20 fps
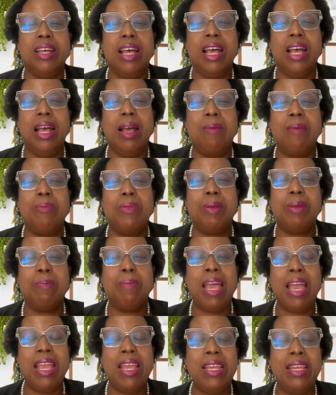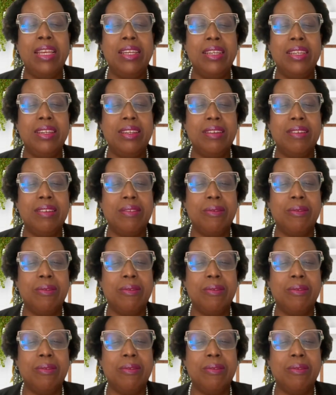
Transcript: the mind,